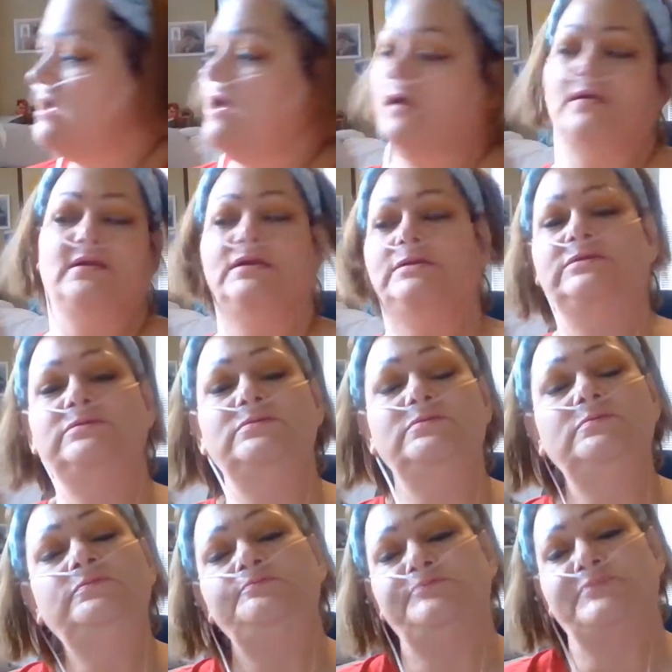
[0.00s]

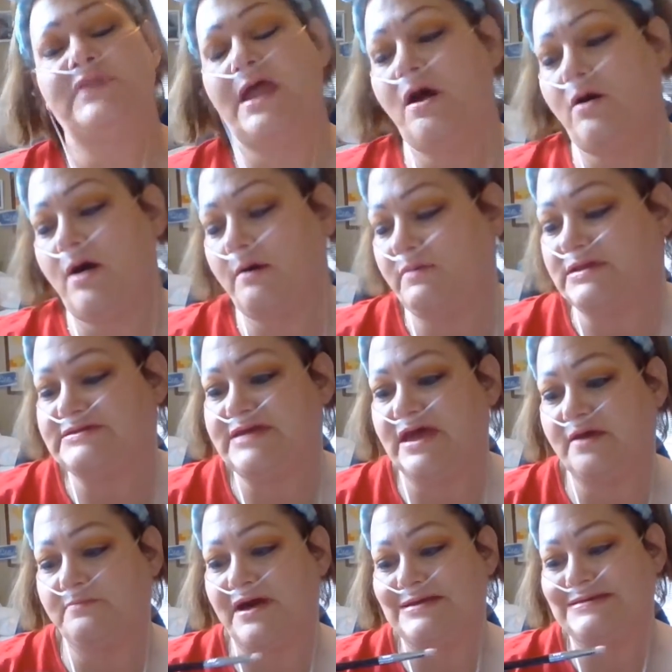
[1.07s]
Now I'm going to take
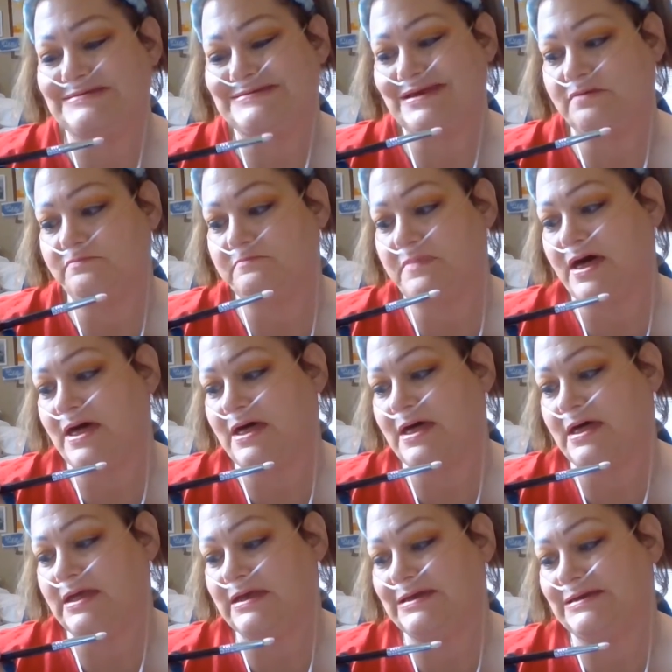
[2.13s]
my Sigma
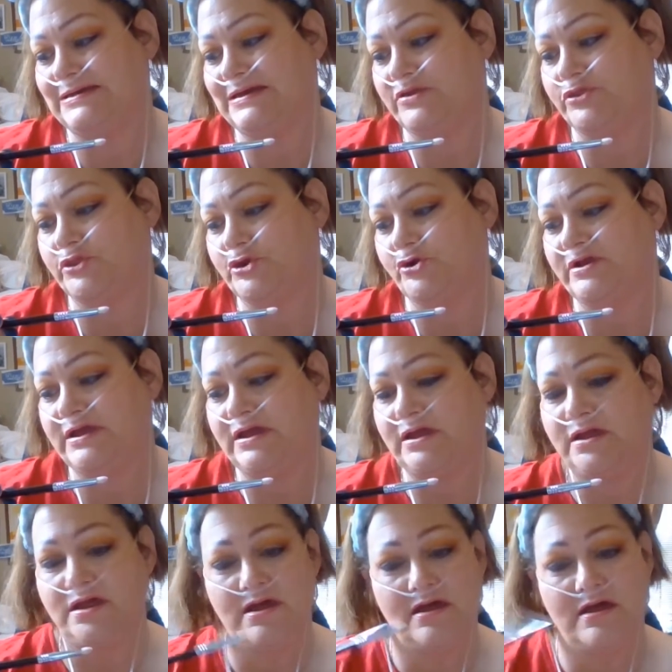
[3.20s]
E30
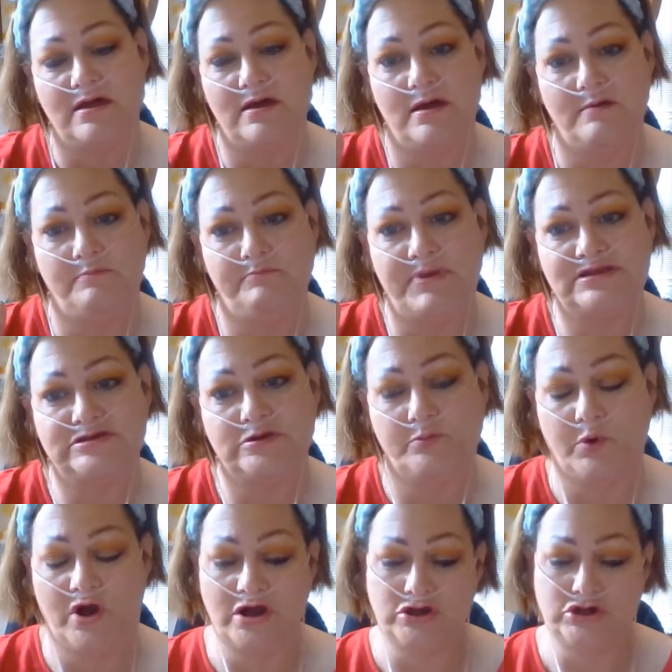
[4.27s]
pencil
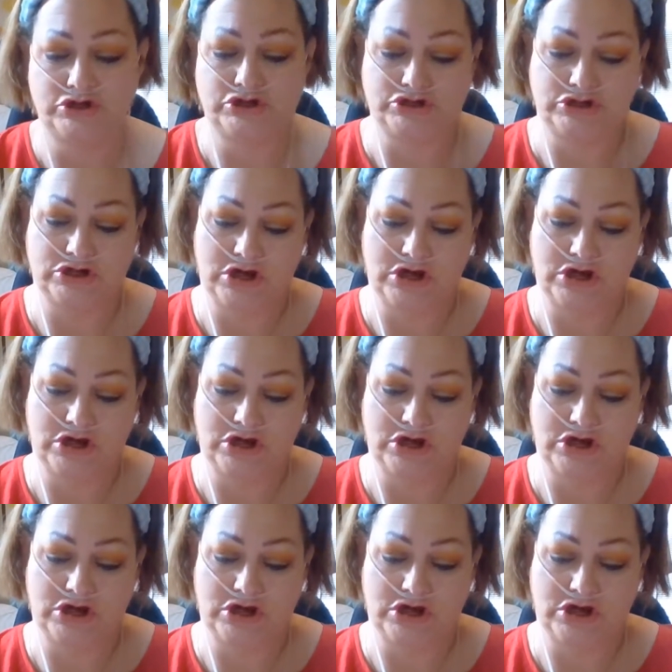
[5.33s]
brush,